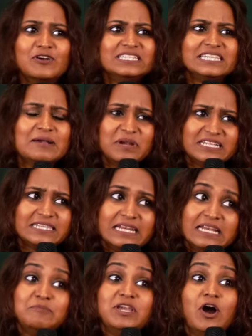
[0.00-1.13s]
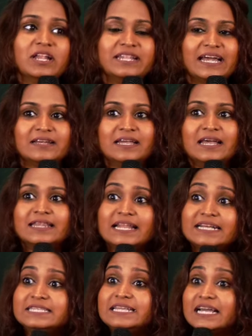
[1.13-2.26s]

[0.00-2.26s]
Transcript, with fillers: no, he's saying, But it's a little beyond that. Then I say,